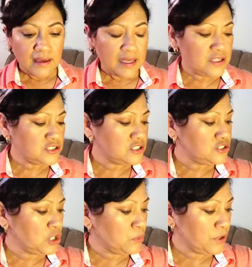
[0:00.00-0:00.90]
And
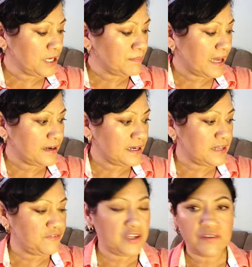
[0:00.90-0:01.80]
don't worry about it
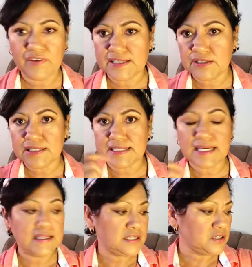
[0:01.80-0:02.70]
if you if it looks
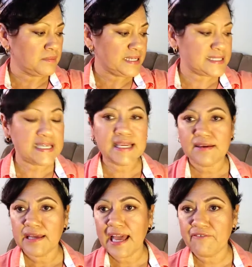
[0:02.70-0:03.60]
a little messy
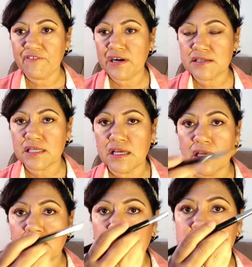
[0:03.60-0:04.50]
at first,
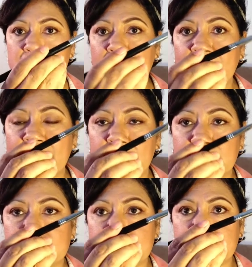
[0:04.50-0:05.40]
because then I get a
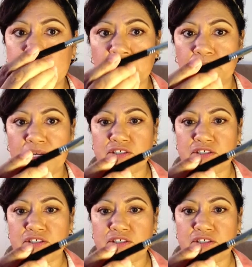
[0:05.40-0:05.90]
concealer brush.